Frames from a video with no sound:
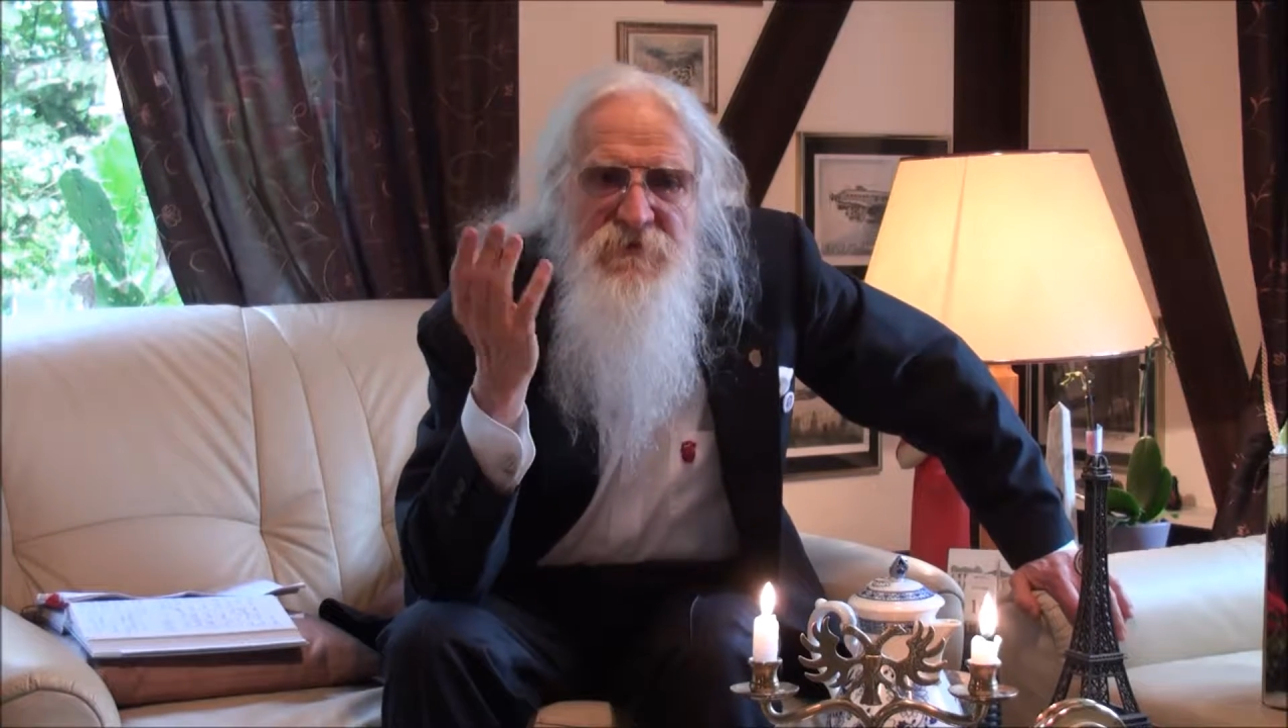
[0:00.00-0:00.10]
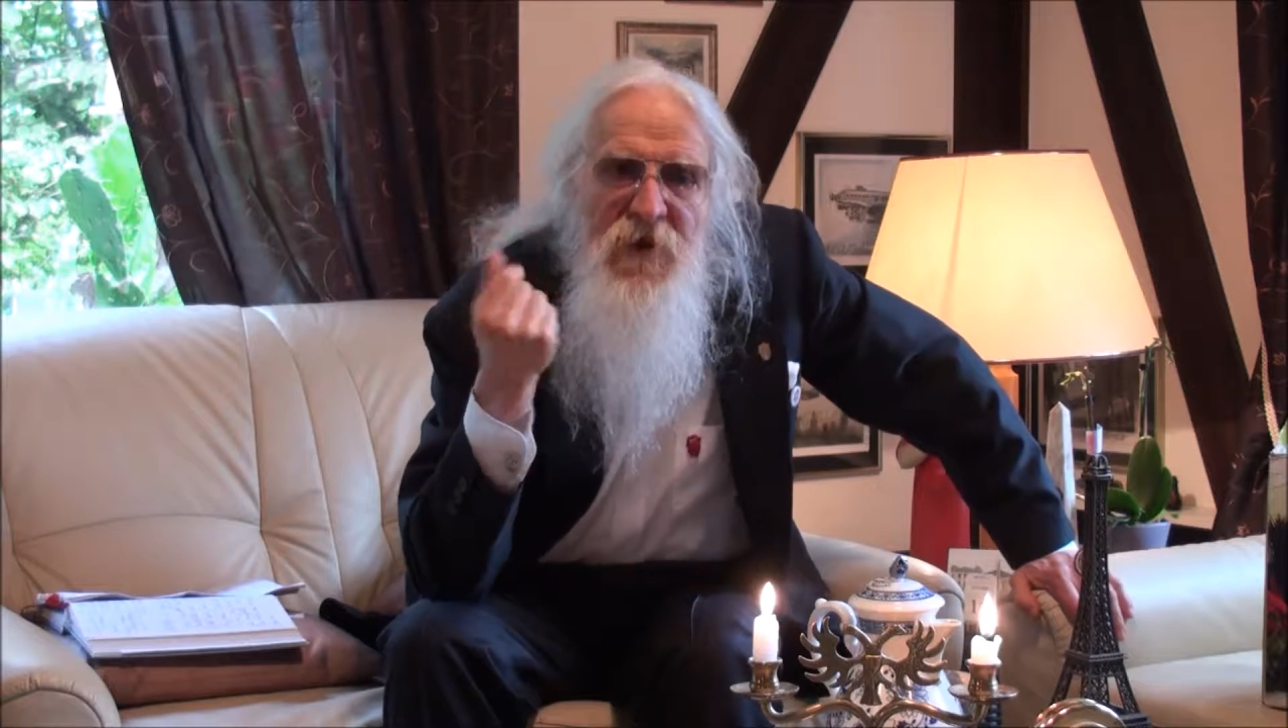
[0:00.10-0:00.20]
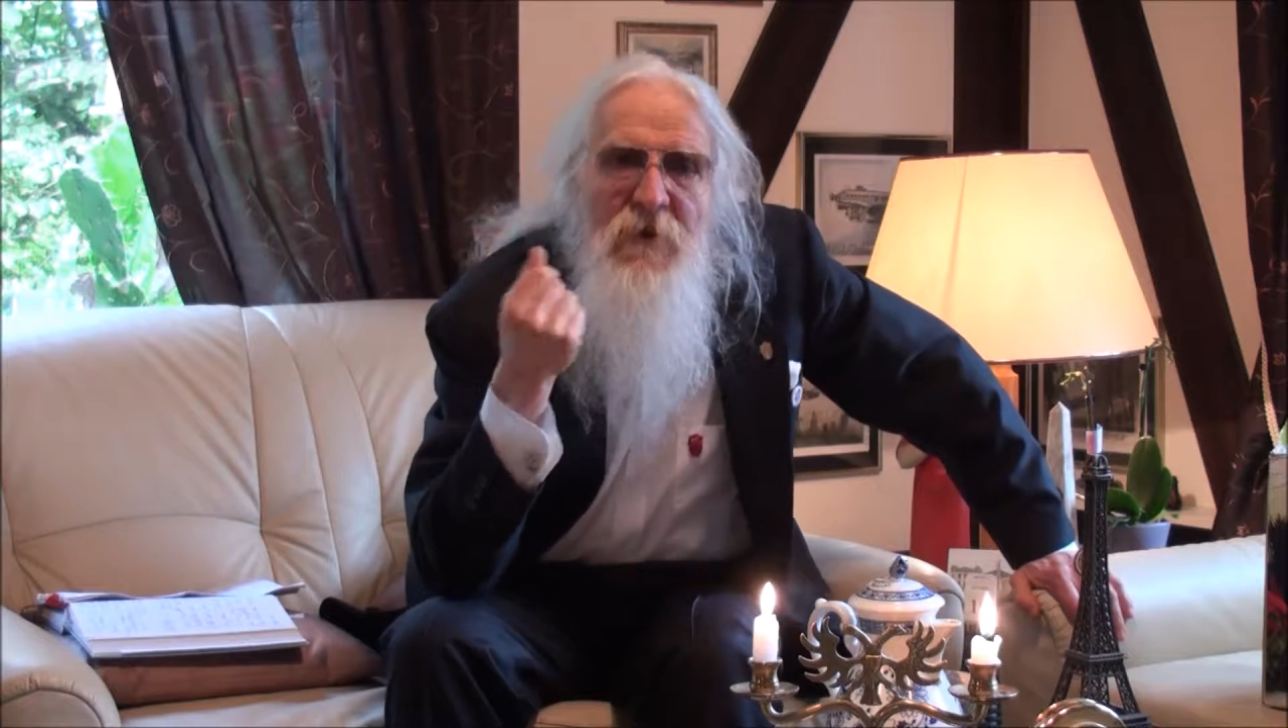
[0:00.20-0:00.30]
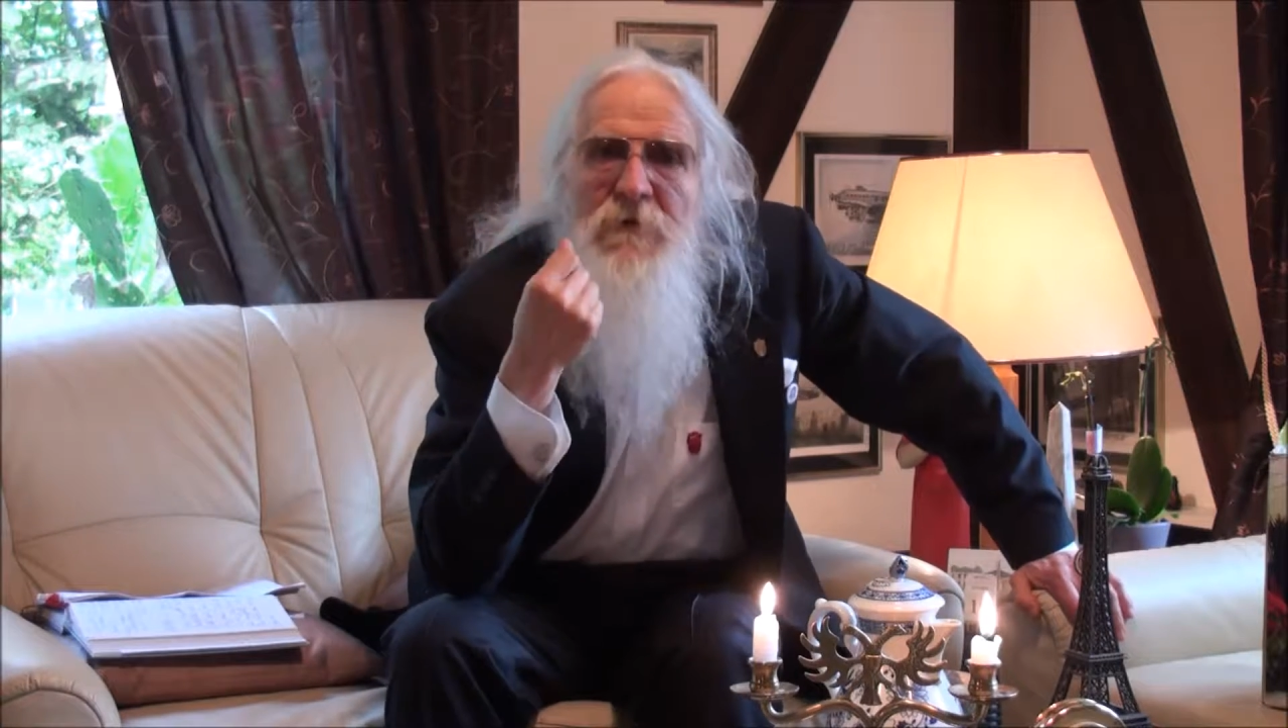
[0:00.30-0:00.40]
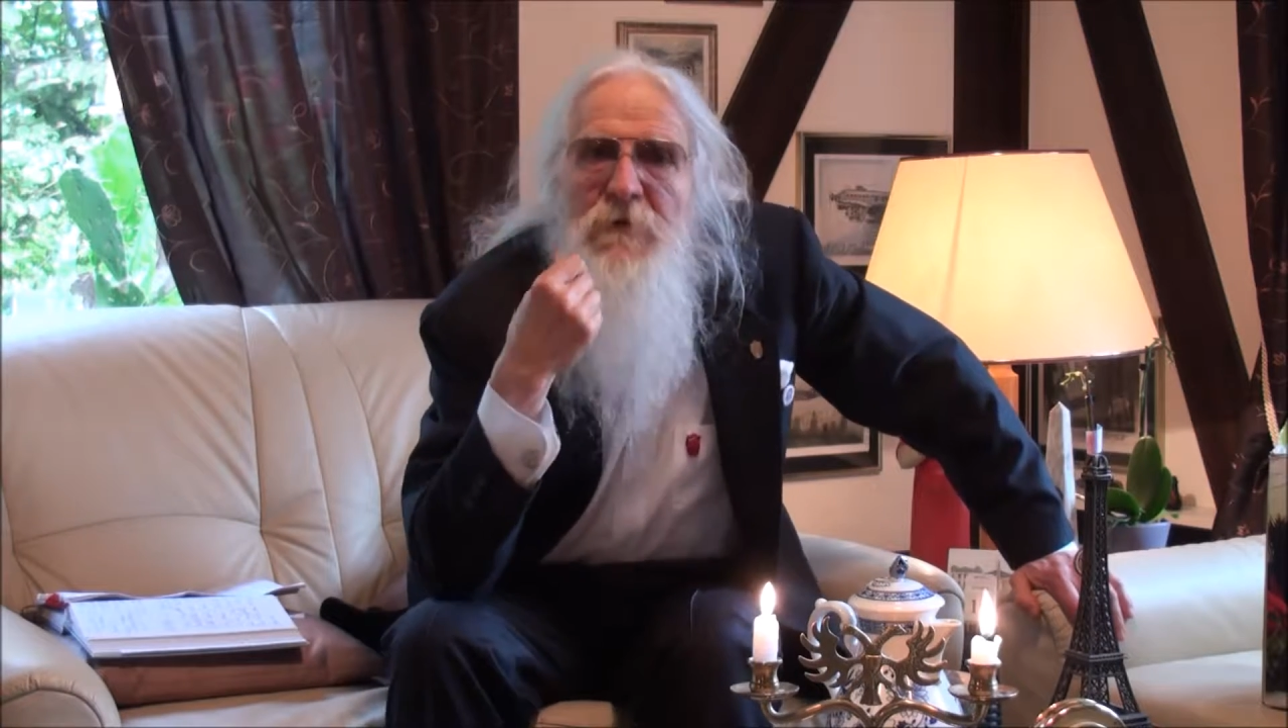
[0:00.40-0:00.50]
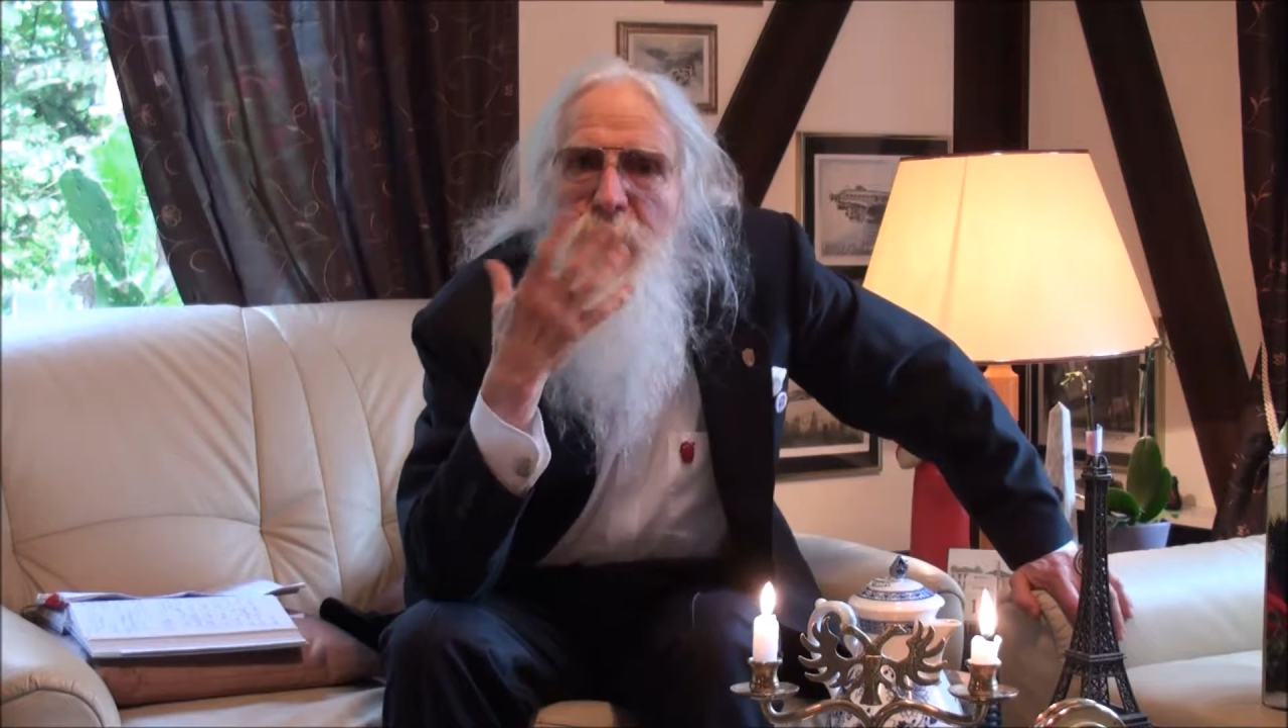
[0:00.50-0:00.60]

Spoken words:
very